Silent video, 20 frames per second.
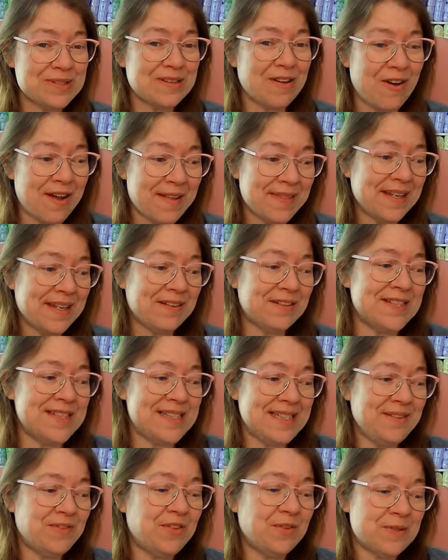on there to
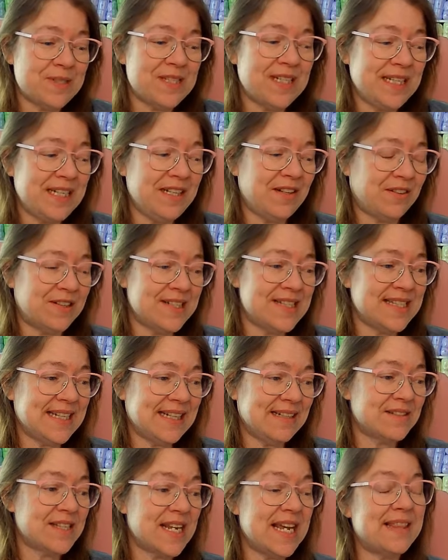see if there was any yarn
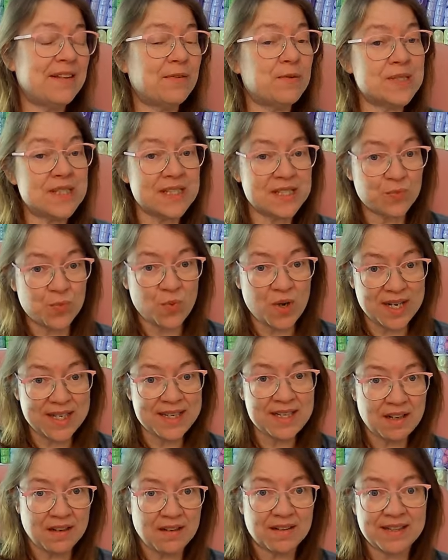sales and there was this one
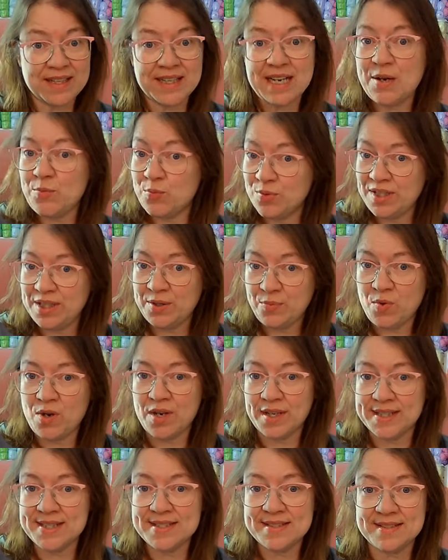yarn that I really
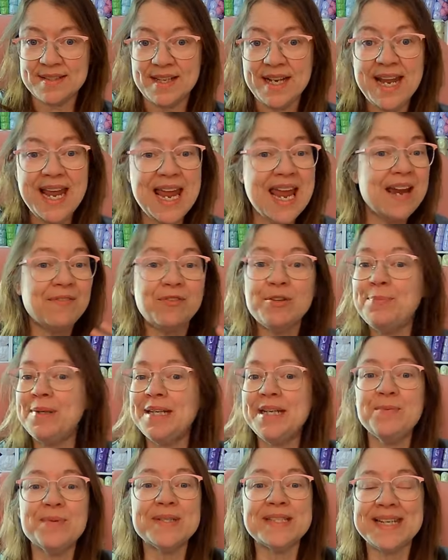wanted
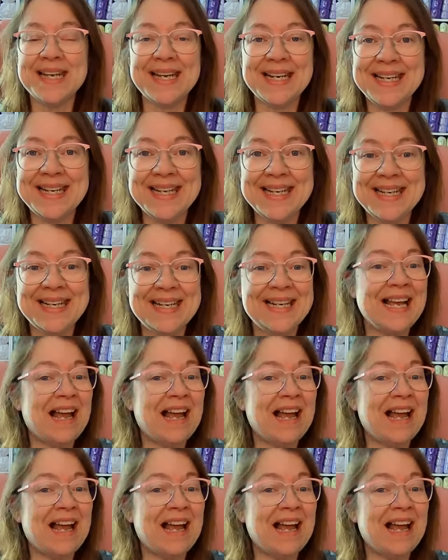everybody was getting it.